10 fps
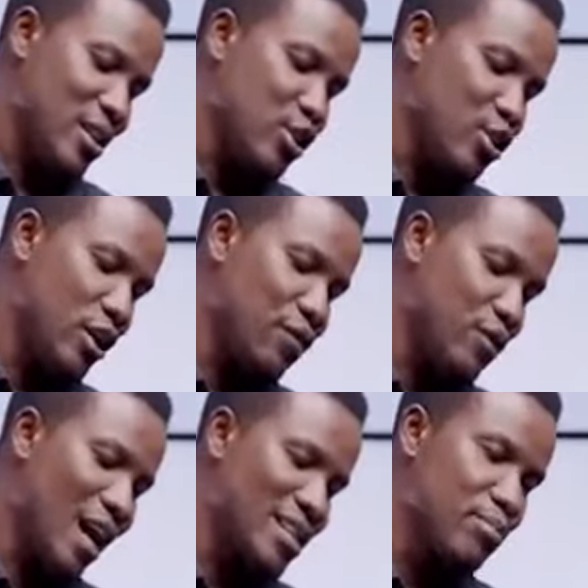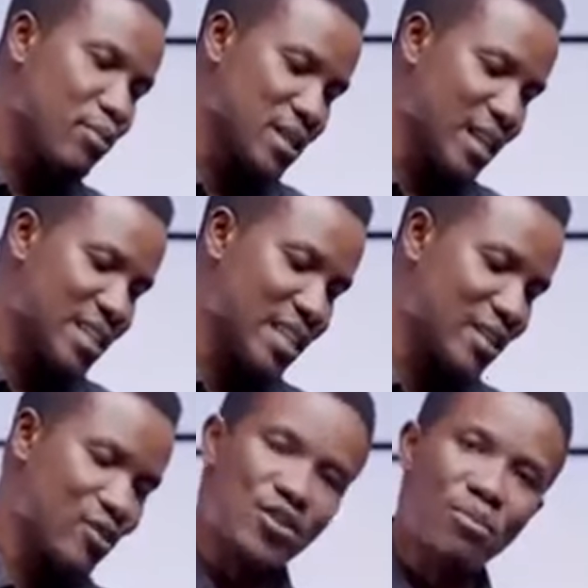You know, if you write a positive
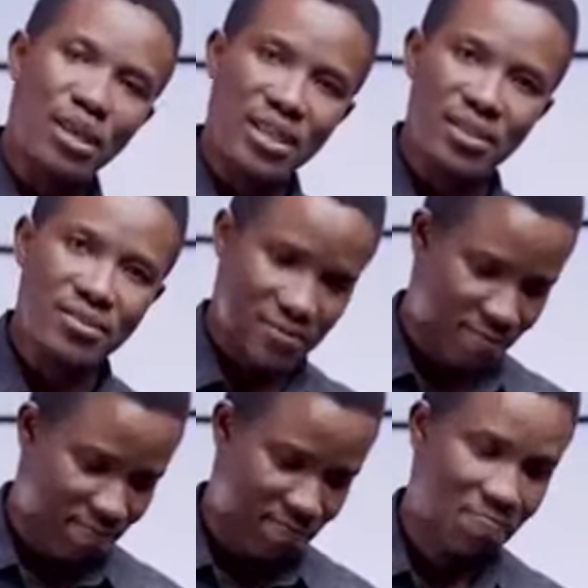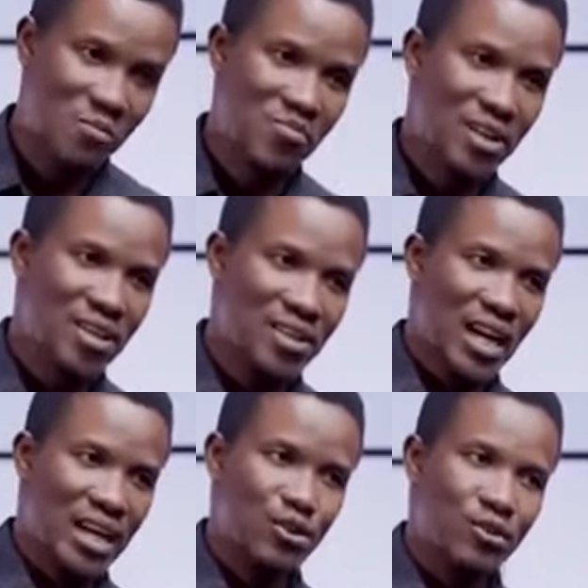check to somebody,
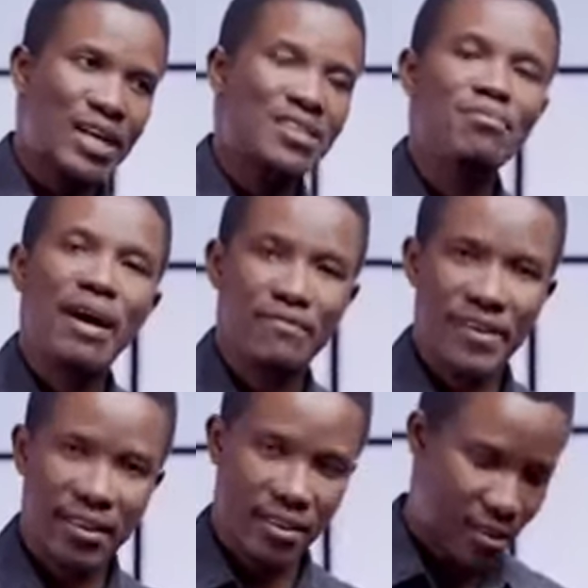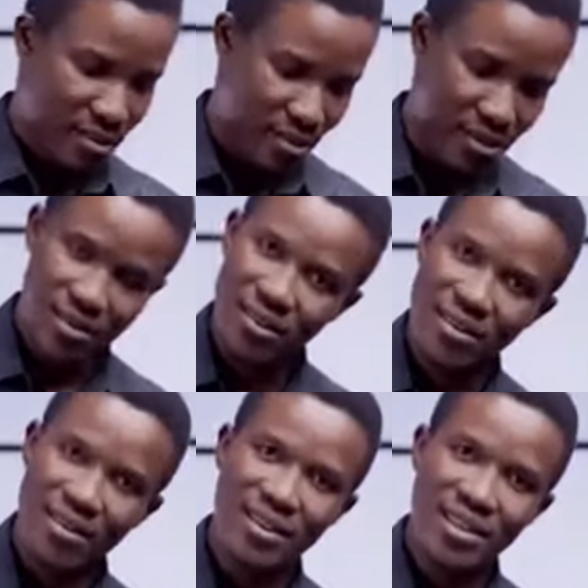and you write it by faith,
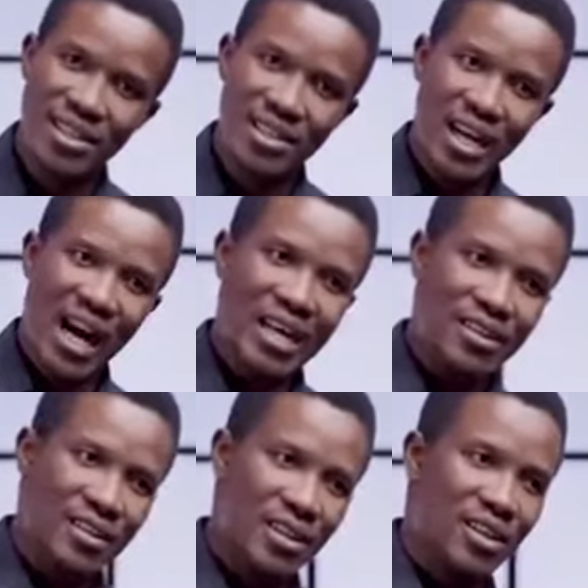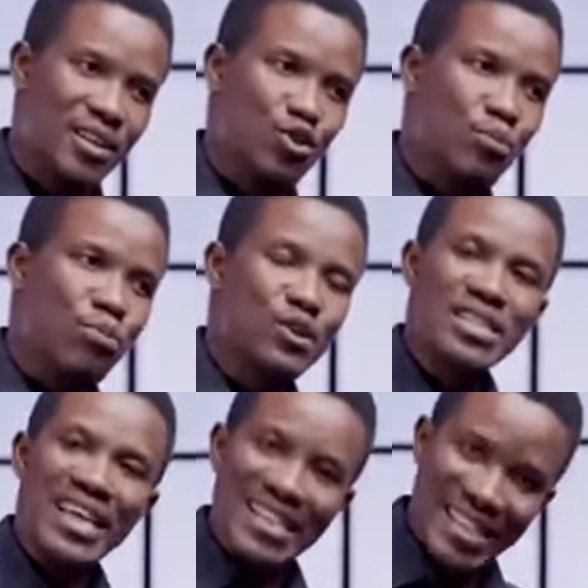and you
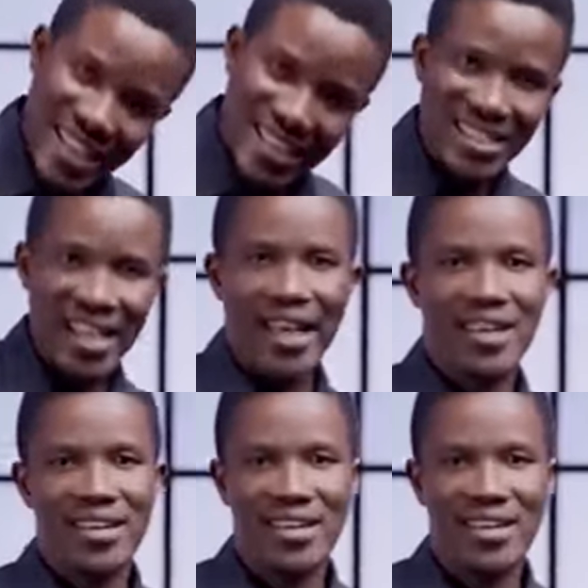put a date there,